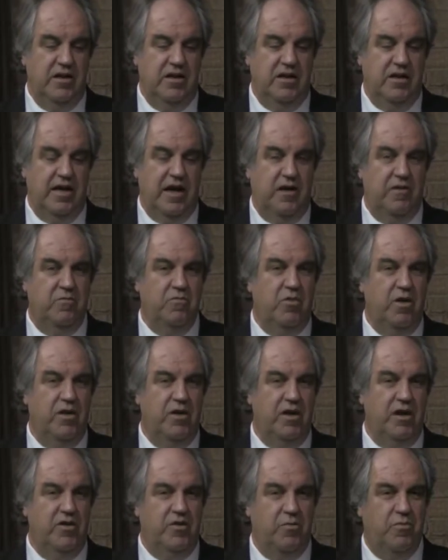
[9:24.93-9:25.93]
So now, one of
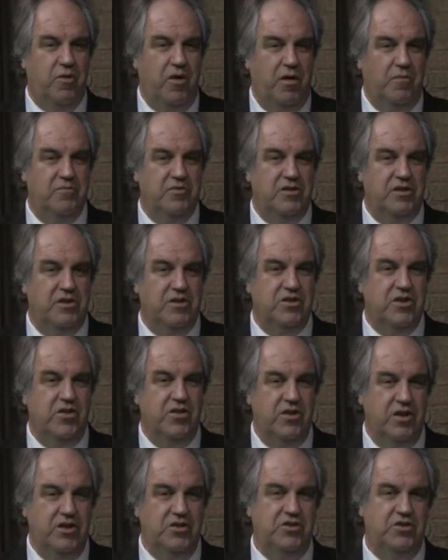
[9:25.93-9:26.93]
the other problems is
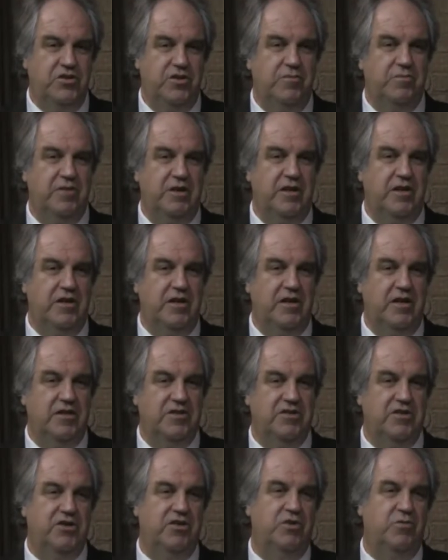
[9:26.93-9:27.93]
this should be a
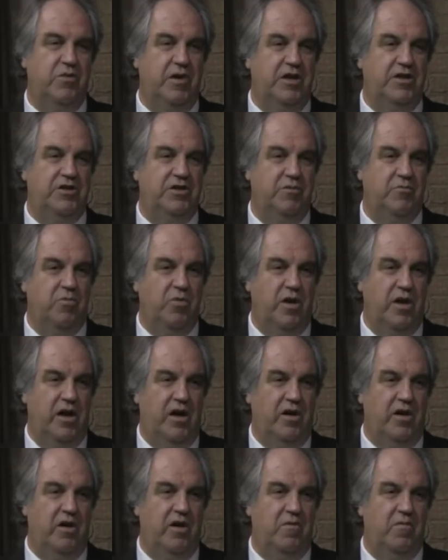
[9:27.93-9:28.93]
situation
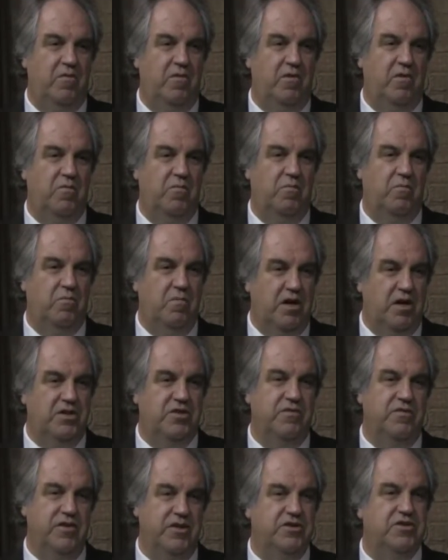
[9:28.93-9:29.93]
where
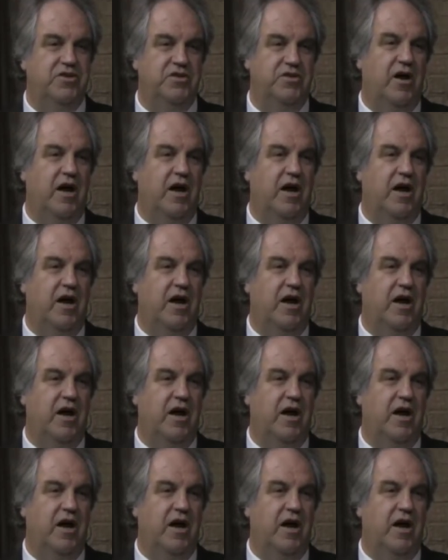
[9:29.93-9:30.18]
much of this is